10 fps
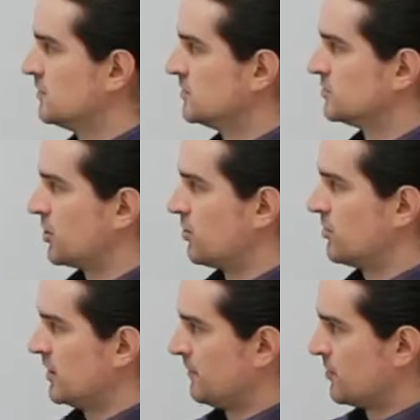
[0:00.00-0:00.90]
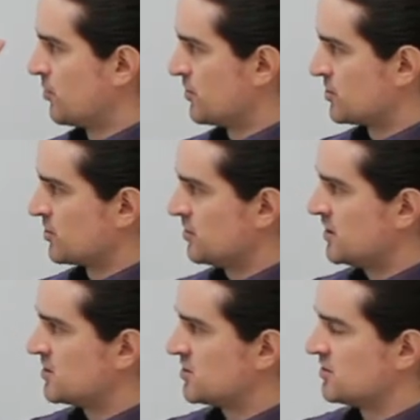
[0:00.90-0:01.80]
So if you're going a certain
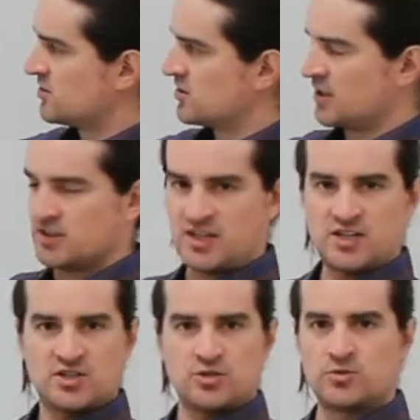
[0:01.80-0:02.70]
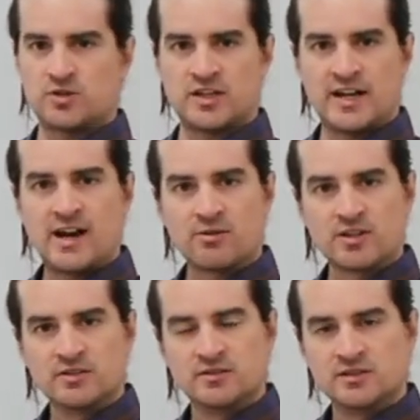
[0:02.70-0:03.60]
distance and it takes you an
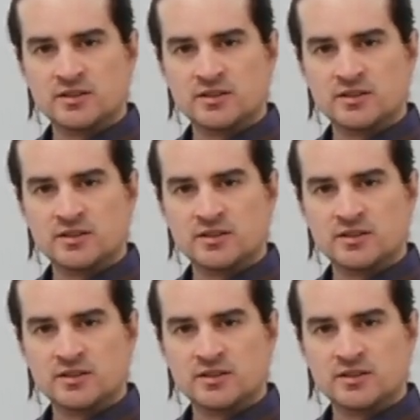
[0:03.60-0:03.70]
hour,